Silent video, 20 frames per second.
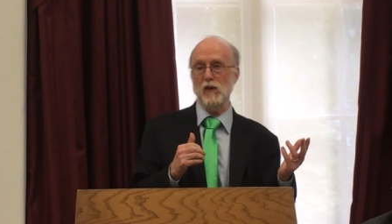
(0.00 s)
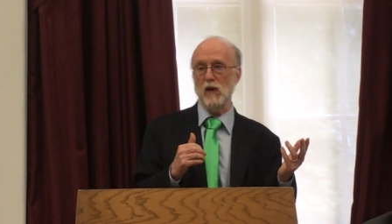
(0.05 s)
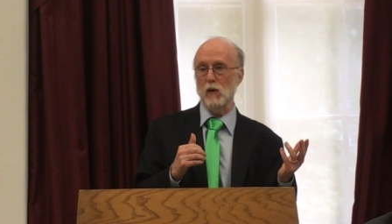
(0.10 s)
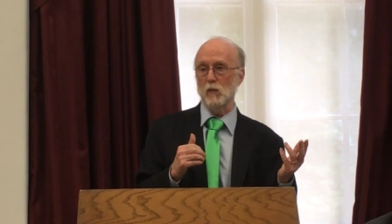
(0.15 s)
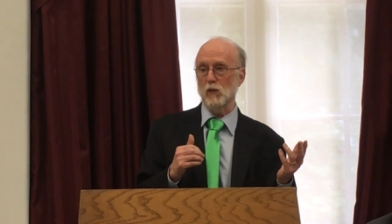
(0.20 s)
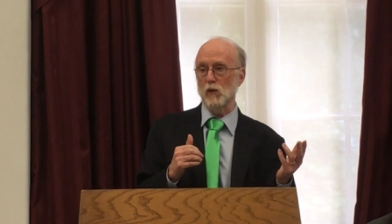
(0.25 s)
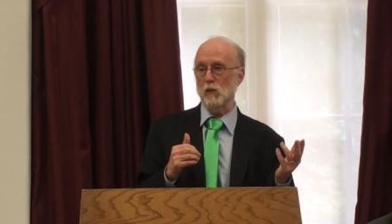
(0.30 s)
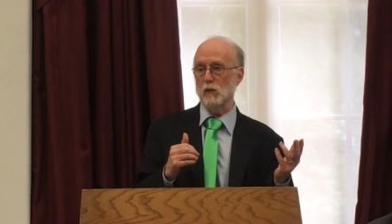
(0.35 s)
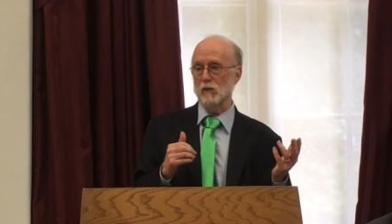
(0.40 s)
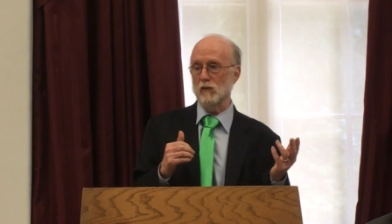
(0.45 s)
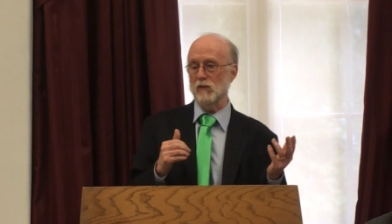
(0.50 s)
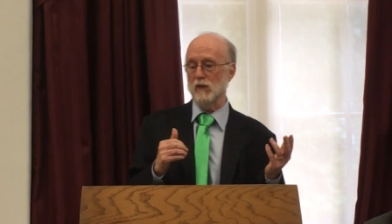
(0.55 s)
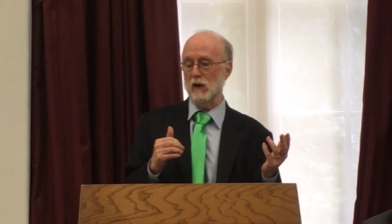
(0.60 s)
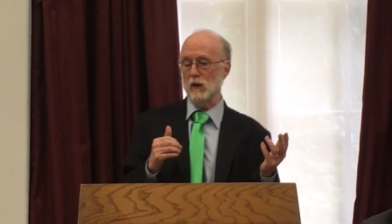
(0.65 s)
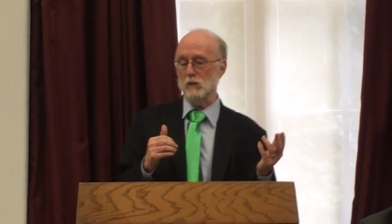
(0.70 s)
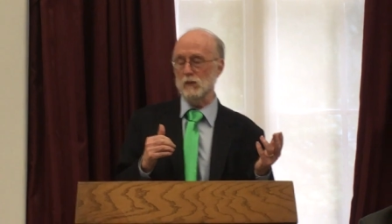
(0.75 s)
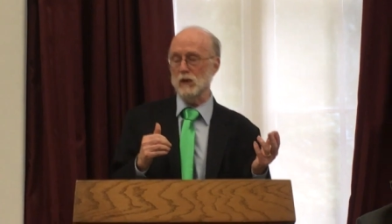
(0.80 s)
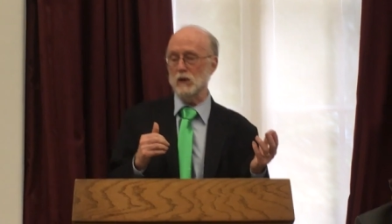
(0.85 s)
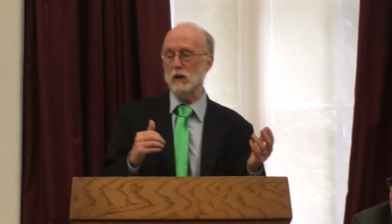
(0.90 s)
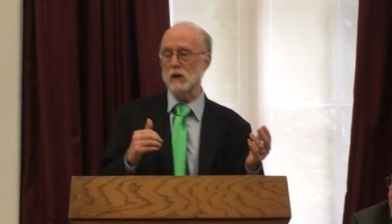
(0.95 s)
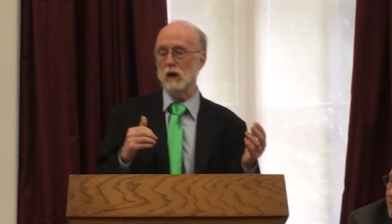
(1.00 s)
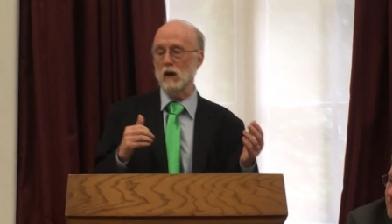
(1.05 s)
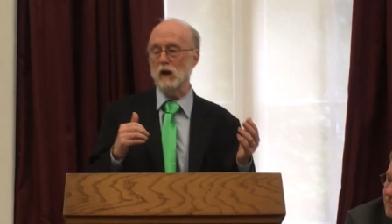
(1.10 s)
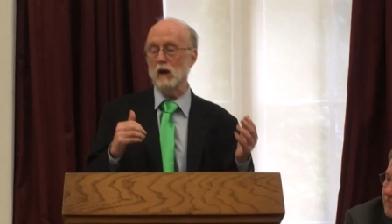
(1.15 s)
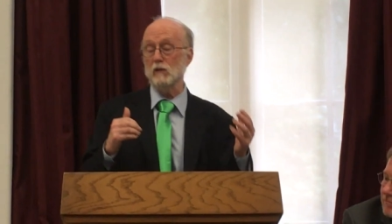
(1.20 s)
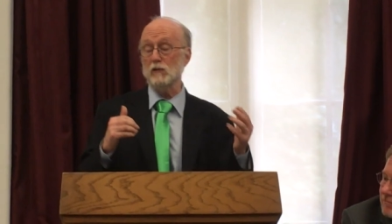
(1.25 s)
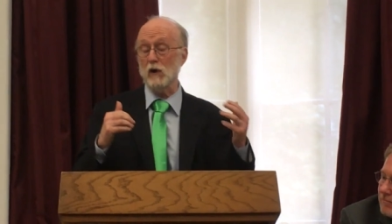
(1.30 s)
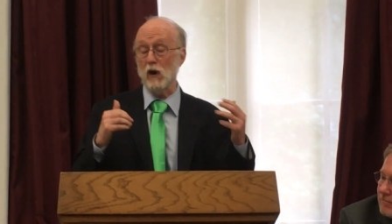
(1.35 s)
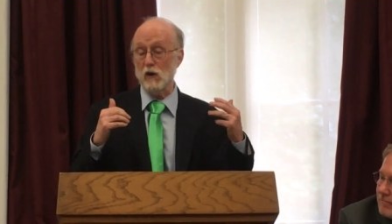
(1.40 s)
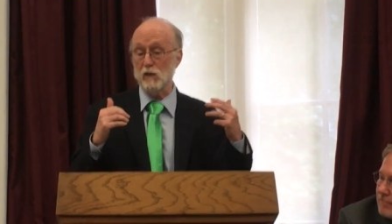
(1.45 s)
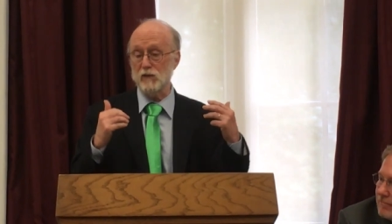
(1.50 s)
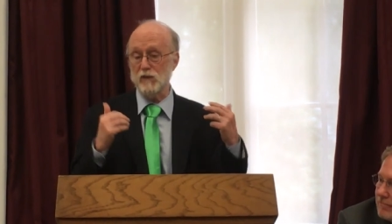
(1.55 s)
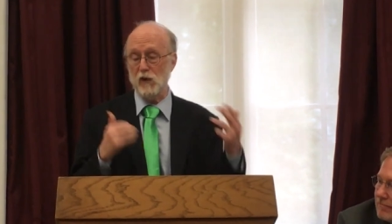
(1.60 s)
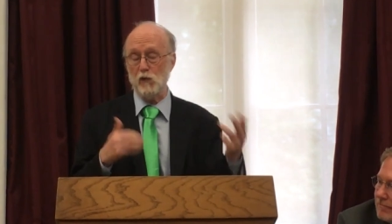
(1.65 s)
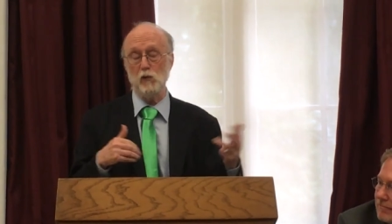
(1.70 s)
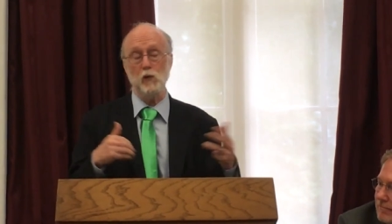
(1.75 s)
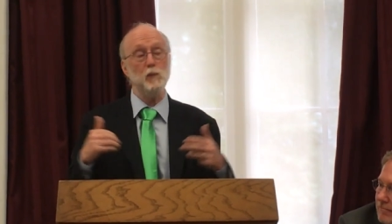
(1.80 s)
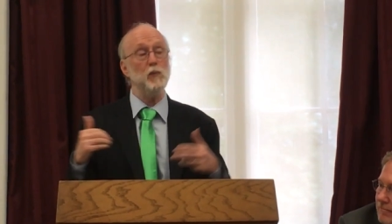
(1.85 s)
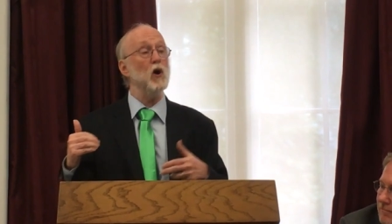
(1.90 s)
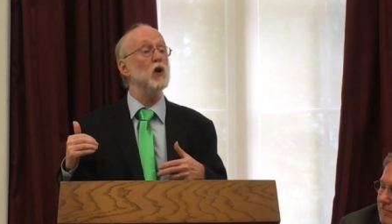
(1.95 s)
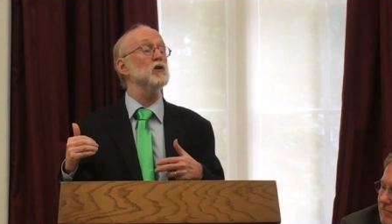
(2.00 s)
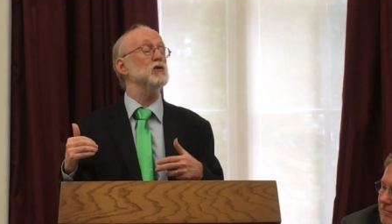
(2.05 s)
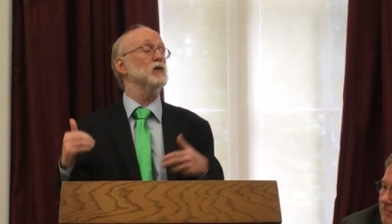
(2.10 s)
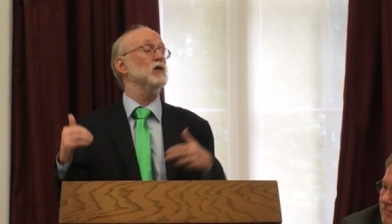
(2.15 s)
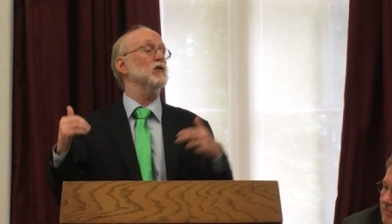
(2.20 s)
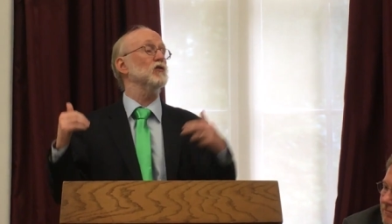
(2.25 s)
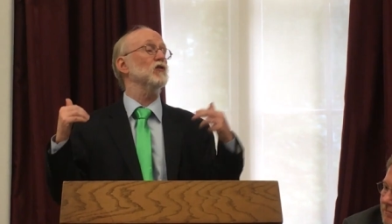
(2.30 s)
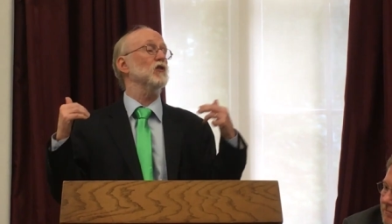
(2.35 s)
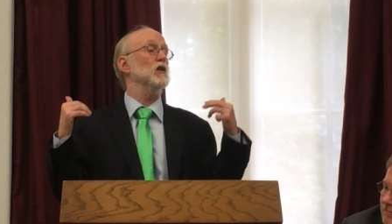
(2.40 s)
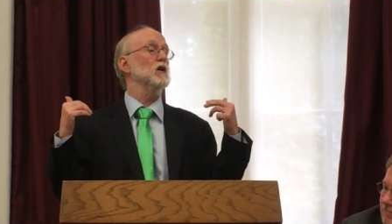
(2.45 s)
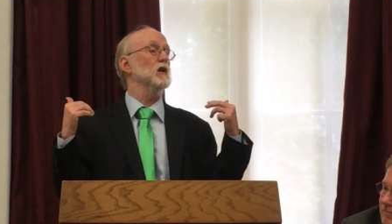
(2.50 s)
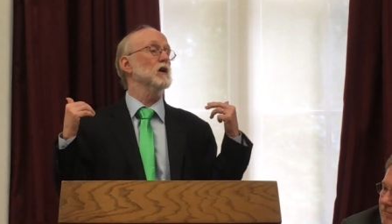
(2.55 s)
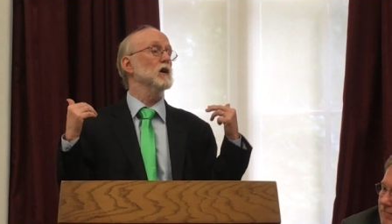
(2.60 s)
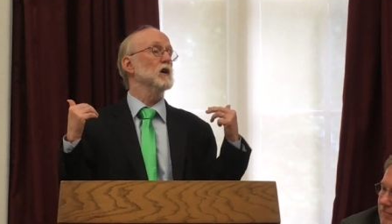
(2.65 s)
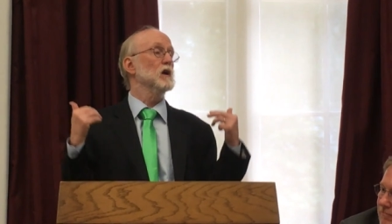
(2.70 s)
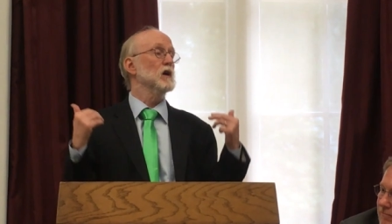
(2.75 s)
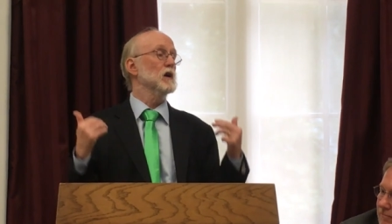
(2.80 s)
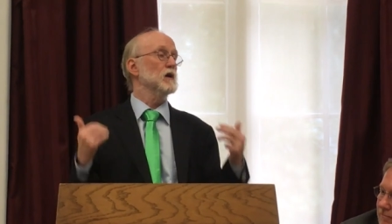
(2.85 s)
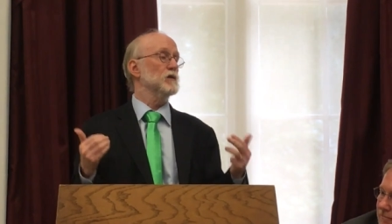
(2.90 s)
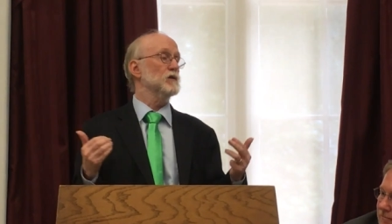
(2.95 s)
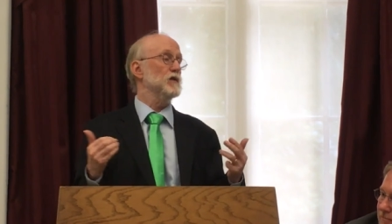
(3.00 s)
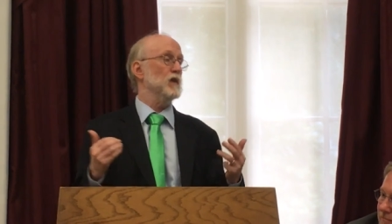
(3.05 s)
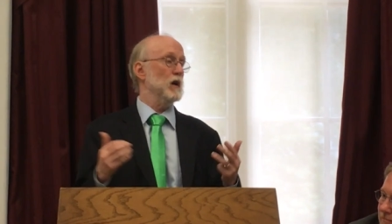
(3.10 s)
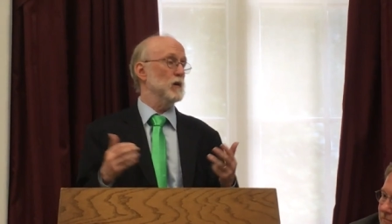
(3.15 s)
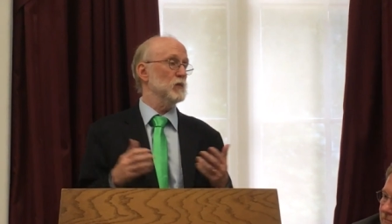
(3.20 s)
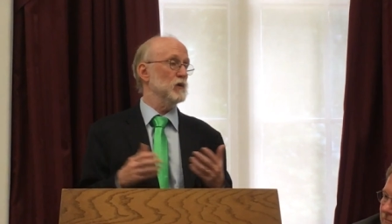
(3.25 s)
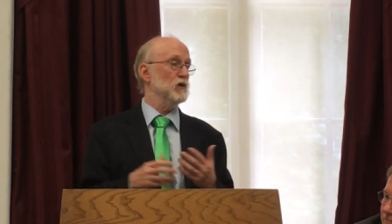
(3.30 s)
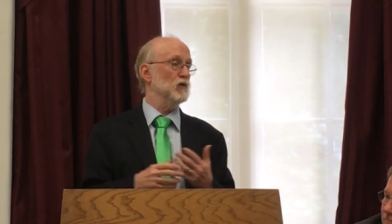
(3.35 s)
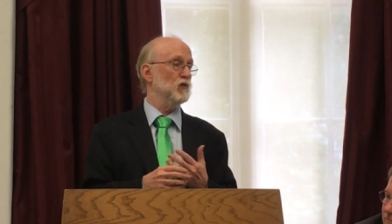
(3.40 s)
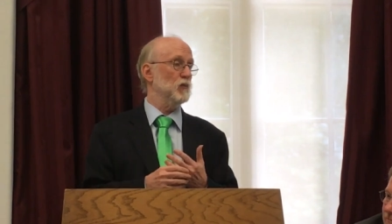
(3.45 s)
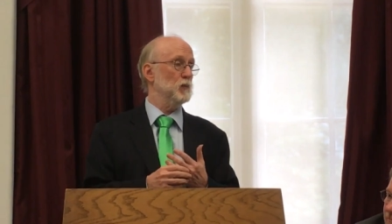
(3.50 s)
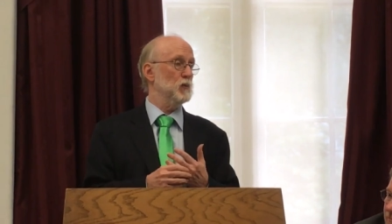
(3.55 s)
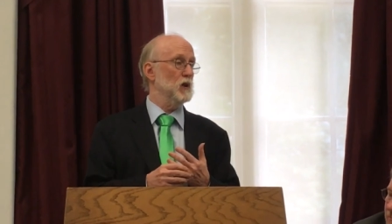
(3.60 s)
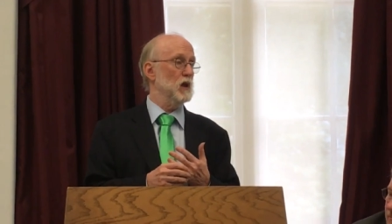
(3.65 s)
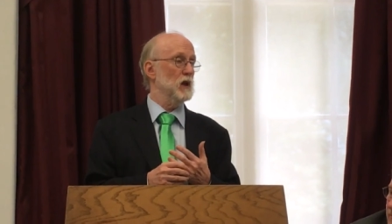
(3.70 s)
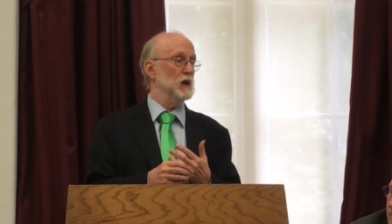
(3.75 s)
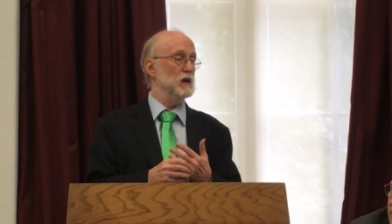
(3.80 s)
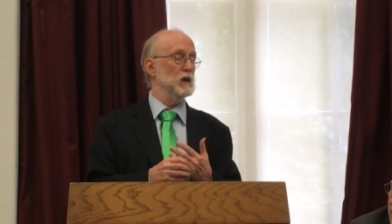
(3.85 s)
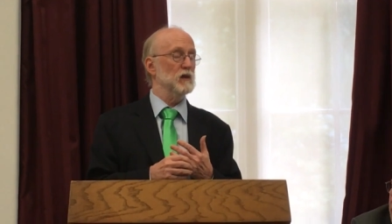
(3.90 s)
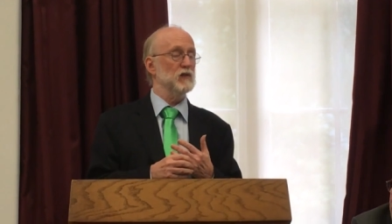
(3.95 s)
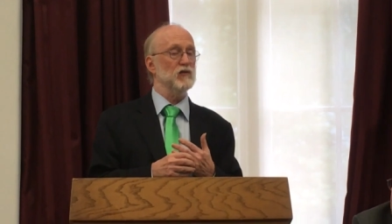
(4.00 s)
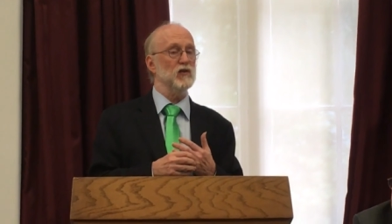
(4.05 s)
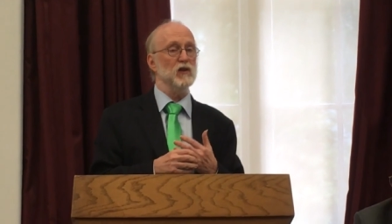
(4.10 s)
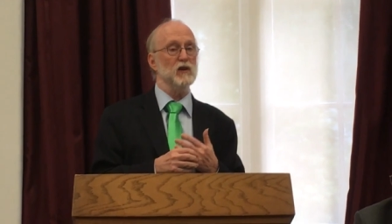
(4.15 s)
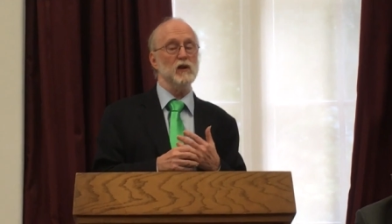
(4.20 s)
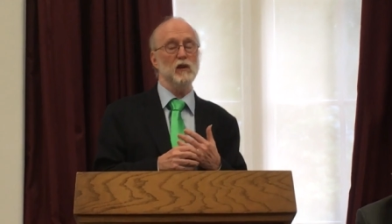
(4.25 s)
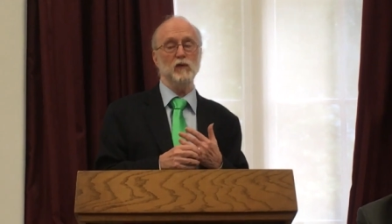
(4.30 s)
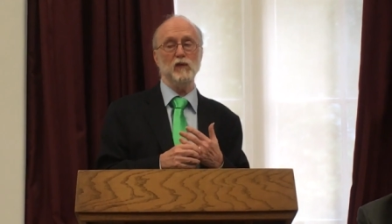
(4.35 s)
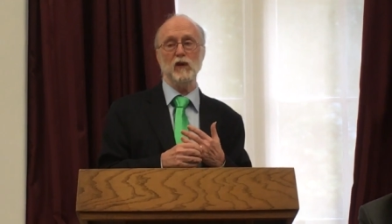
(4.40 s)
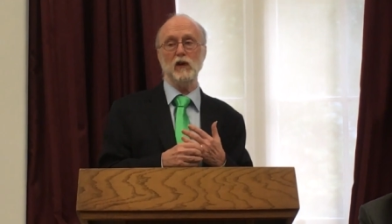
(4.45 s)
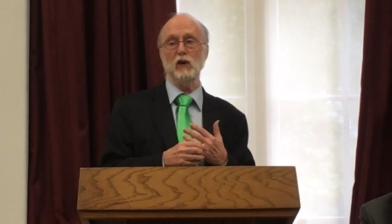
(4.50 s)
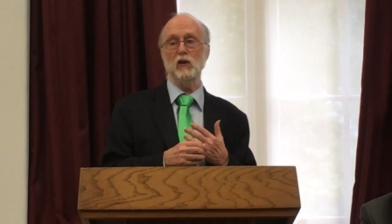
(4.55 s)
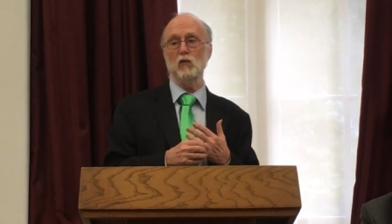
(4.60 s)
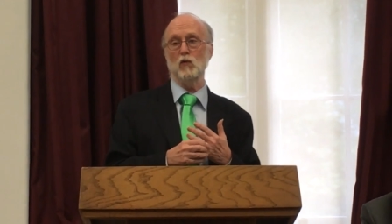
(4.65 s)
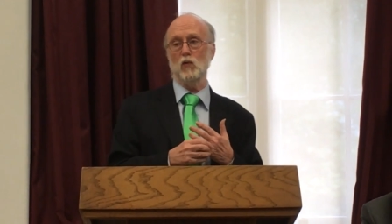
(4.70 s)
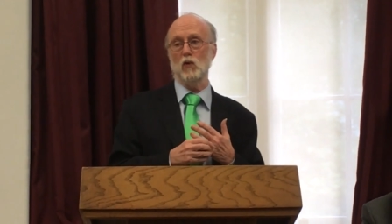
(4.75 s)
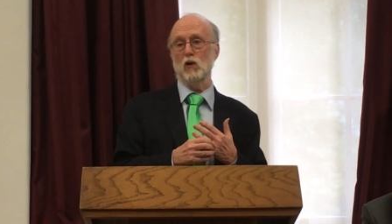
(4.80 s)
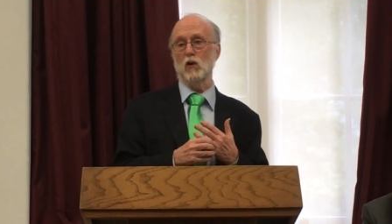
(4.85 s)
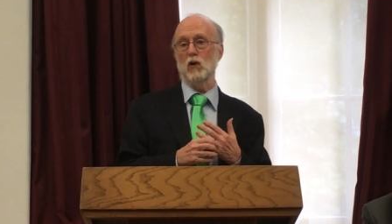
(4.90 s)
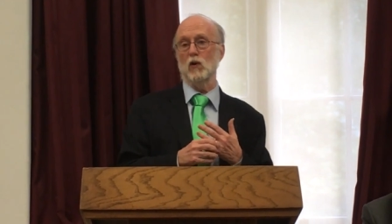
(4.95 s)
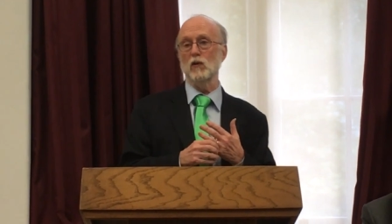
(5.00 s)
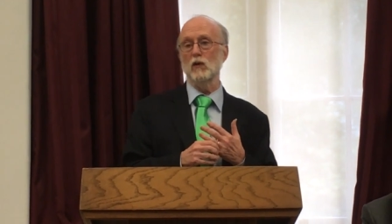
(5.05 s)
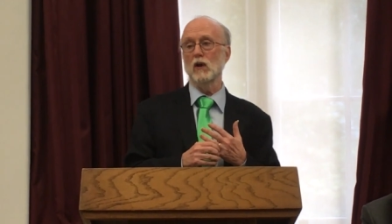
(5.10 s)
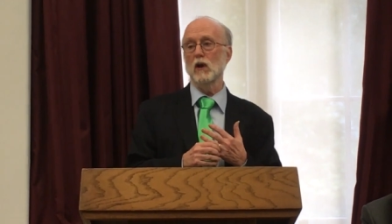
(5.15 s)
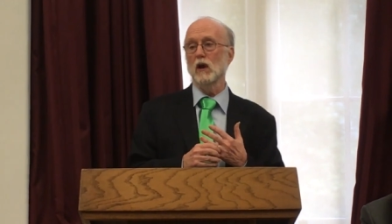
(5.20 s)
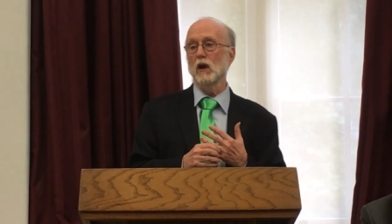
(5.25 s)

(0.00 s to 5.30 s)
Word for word: family, family uh, our federal partners, families play a significant role.